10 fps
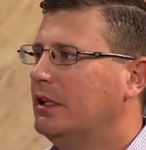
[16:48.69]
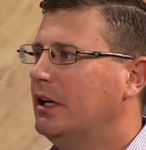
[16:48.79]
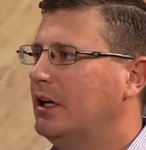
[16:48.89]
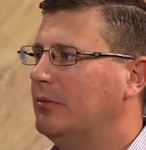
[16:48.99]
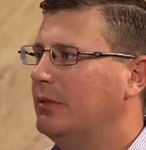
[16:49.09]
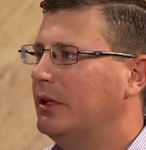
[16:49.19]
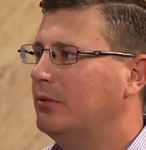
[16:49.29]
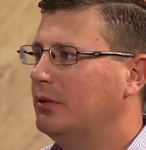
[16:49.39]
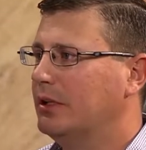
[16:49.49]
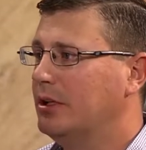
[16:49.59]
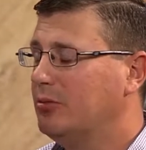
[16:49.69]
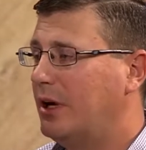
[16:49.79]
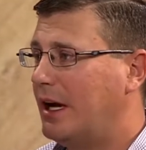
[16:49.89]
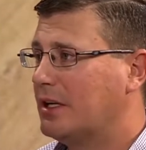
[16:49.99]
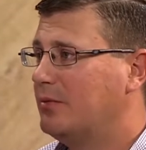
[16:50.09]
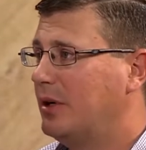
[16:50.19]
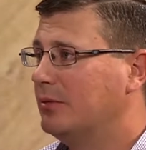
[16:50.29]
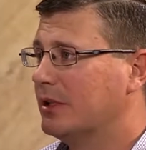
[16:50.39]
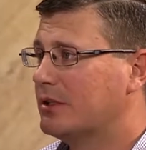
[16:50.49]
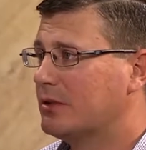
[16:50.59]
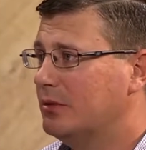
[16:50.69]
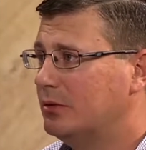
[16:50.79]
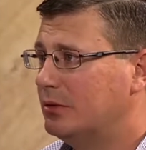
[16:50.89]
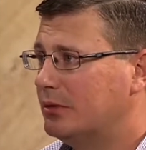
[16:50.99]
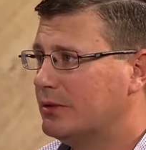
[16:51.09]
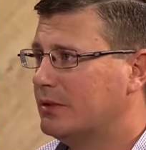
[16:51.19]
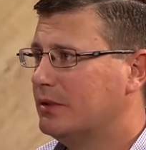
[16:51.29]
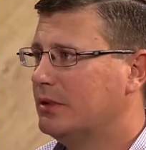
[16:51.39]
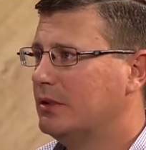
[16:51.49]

Um, it will impact public schools